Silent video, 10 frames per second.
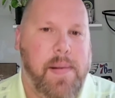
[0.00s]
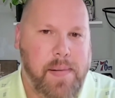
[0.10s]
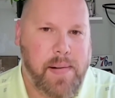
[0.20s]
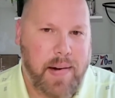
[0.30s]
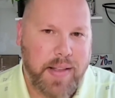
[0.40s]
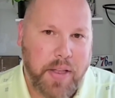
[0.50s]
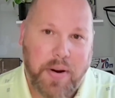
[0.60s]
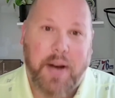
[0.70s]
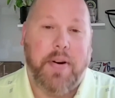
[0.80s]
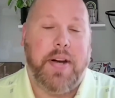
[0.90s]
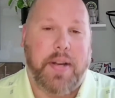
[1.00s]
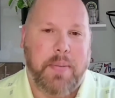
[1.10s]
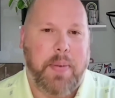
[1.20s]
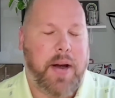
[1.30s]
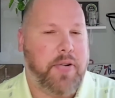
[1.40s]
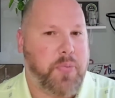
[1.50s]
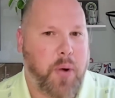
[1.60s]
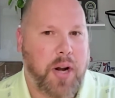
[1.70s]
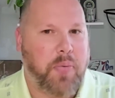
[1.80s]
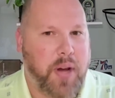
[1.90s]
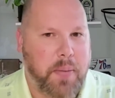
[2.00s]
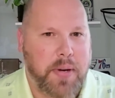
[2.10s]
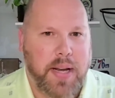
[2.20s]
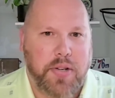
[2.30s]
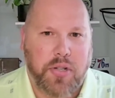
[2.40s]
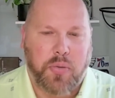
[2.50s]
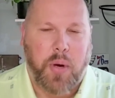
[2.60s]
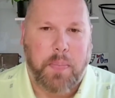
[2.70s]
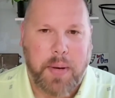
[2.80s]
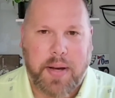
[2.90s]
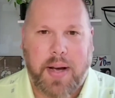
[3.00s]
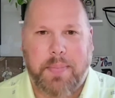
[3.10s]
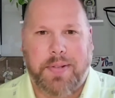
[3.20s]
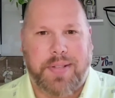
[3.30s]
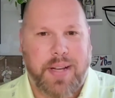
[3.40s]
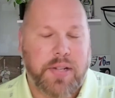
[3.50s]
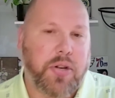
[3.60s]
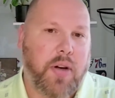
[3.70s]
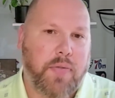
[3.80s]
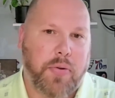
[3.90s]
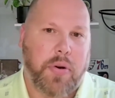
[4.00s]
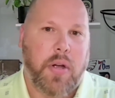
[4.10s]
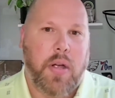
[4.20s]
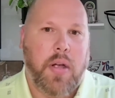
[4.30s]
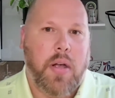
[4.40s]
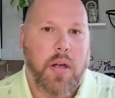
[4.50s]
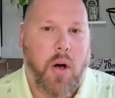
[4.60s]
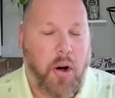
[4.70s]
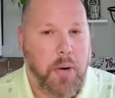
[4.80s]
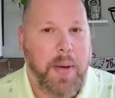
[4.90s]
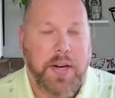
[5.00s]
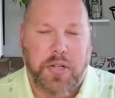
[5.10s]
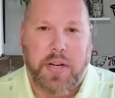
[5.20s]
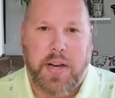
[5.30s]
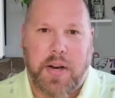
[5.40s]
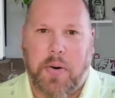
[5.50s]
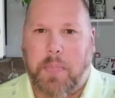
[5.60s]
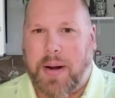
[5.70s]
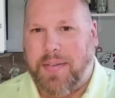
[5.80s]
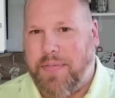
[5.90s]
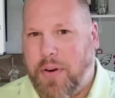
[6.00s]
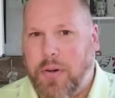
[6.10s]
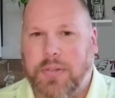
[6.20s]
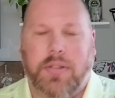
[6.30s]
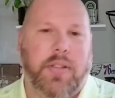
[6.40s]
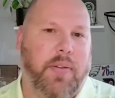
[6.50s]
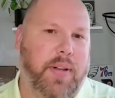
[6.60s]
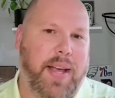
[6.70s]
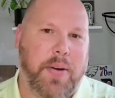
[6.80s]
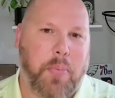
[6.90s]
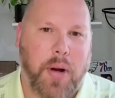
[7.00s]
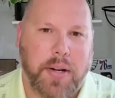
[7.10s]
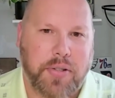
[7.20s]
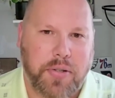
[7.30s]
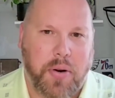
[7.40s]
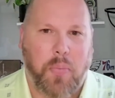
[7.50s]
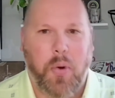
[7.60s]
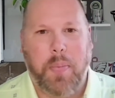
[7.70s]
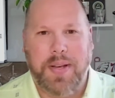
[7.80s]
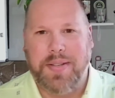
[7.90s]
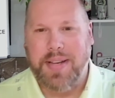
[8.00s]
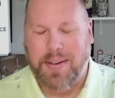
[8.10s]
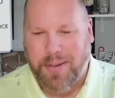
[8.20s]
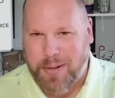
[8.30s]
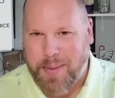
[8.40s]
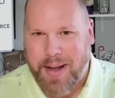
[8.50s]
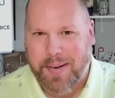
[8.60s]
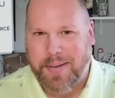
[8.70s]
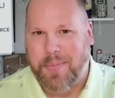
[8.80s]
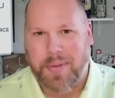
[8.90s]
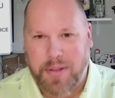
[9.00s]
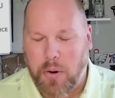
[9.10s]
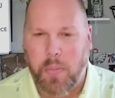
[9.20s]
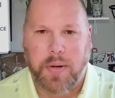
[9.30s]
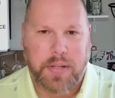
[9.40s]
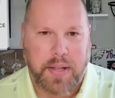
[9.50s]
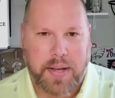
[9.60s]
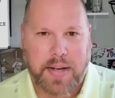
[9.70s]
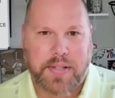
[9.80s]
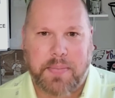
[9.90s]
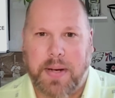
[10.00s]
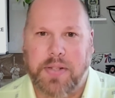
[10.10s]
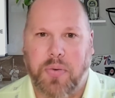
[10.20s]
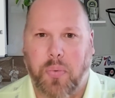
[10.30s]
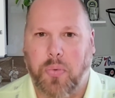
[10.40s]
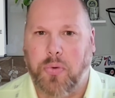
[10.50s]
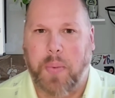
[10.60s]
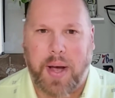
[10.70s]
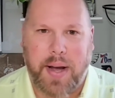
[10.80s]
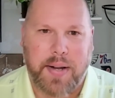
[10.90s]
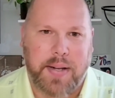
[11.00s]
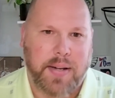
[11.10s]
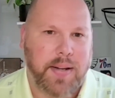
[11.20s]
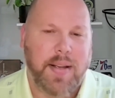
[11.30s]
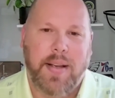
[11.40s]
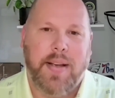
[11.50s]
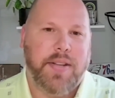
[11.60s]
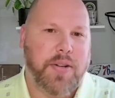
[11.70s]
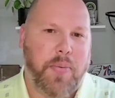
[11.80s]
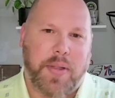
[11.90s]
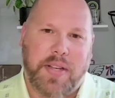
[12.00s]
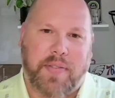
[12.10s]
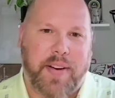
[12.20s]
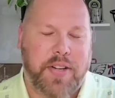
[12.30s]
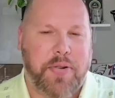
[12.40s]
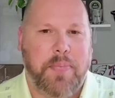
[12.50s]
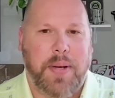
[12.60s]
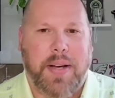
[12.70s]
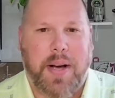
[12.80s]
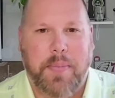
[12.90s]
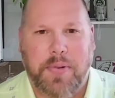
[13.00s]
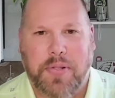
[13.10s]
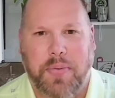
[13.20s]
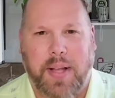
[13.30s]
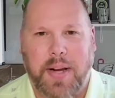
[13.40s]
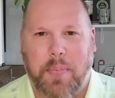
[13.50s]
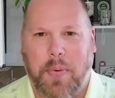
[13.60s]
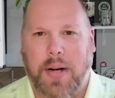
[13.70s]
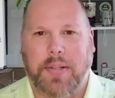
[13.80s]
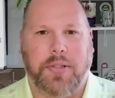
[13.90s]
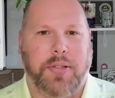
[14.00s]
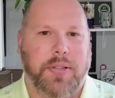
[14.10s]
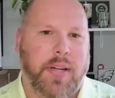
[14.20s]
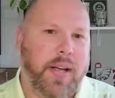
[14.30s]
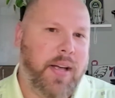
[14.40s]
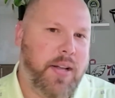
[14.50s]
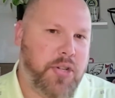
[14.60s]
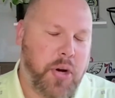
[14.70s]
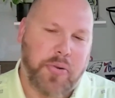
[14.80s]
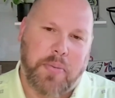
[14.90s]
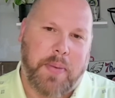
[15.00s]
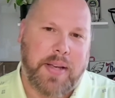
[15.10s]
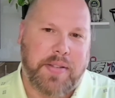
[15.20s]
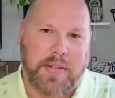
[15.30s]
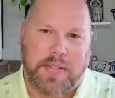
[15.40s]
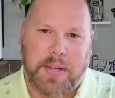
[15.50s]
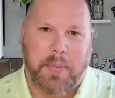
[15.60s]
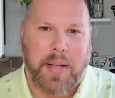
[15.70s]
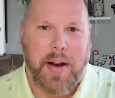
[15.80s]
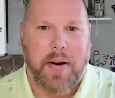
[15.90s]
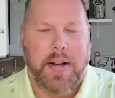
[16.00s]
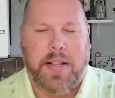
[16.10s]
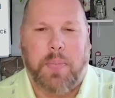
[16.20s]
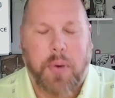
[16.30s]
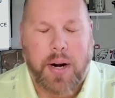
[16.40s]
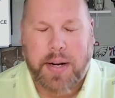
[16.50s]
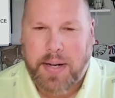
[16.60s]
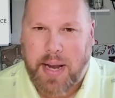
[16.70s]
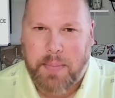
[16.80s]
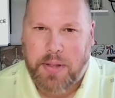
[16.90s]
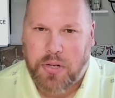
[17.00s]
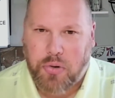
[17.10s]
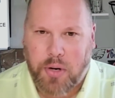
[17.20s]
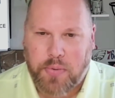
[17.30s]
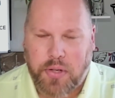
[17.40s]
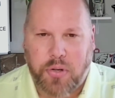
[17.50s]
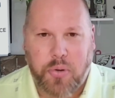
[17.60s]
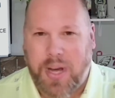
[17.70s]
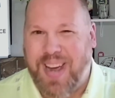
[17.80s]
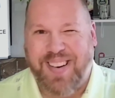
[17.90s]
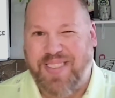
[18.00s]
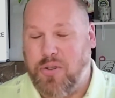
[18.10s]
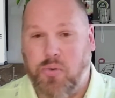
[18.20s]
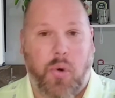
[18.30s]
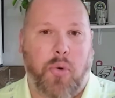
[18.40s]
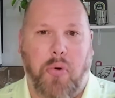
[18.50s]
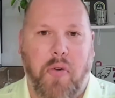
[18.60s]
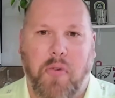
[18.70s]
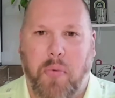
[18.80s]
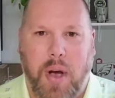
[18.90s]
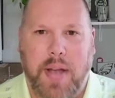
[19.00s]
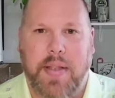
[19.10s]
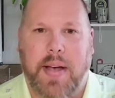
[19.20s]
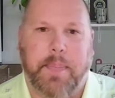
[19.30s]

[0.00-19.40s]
Another area to compare is product recommendations. While BigCommerce does offer automation here, by default, your related products will be set automatically with no ability to customize the rules behind it. So with this feature in BigCommerce, related products are chosen based on similarity in the product name and description. You can't control or override that.